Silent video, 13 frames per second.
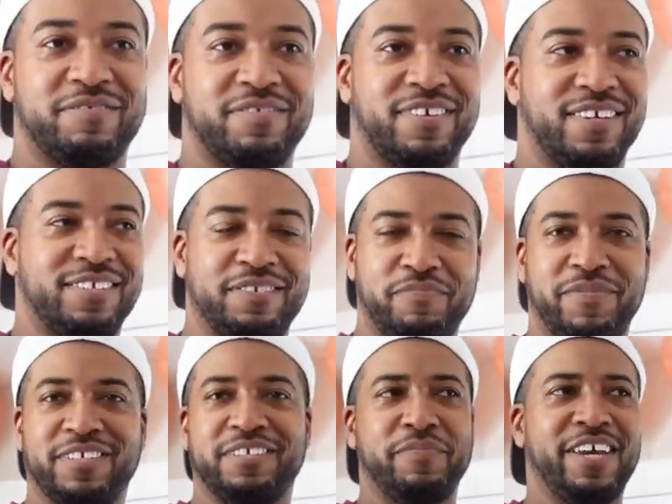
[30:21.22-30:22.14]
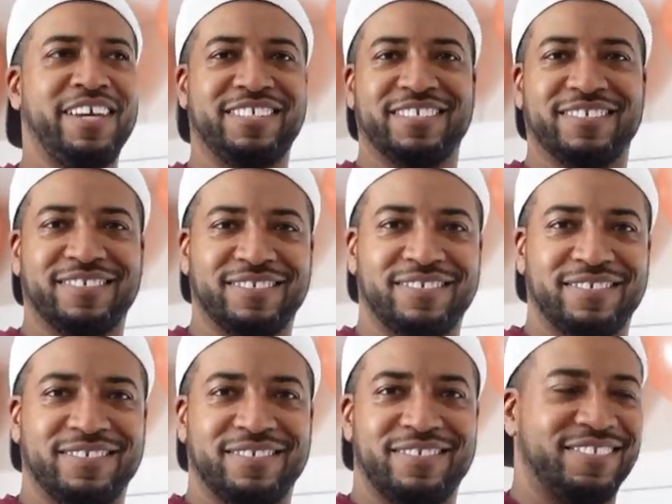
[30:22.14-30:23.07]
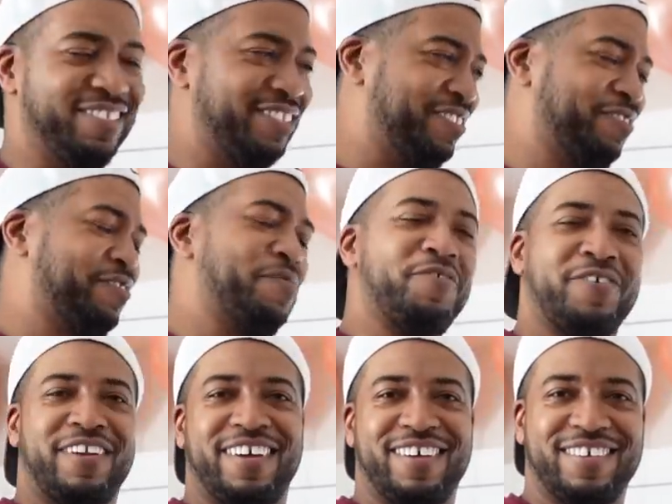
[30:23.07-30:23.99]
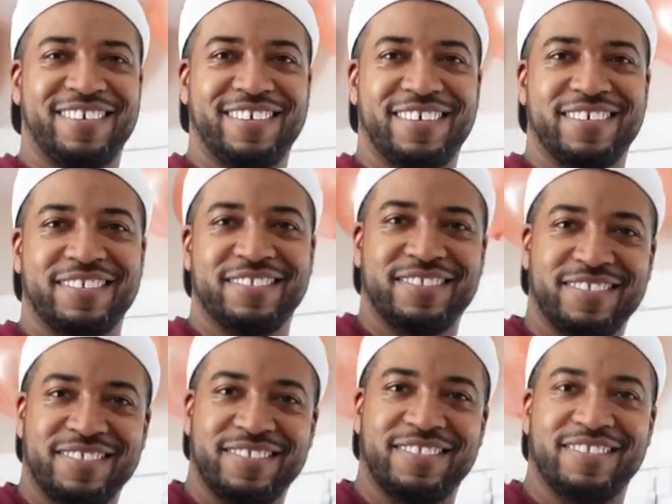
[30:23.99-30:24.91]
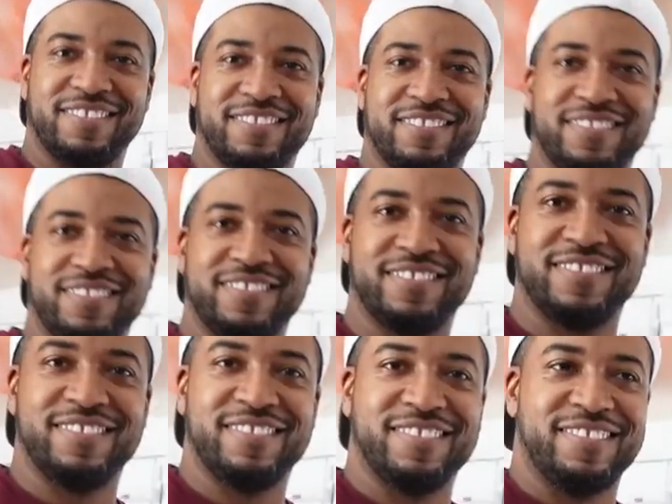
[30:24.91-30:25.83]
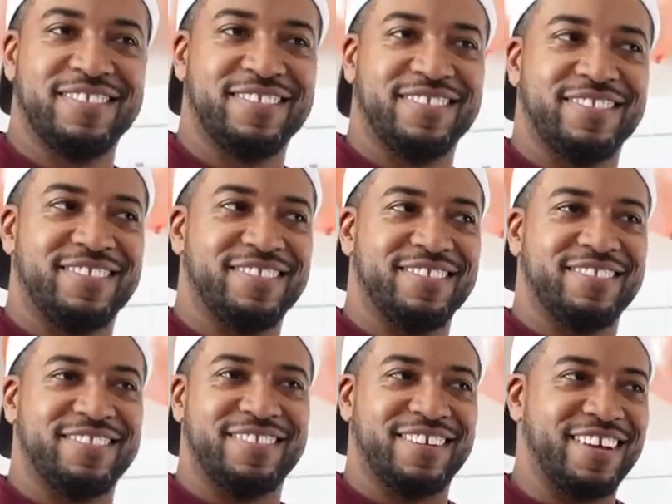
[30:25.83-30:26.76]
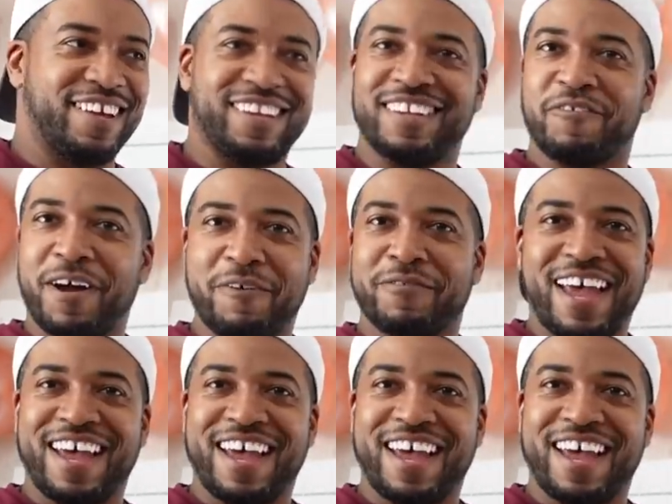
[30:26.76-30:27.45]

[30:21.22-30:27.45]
over here? It's crazy. How does it feel to be the only man in the house? Well,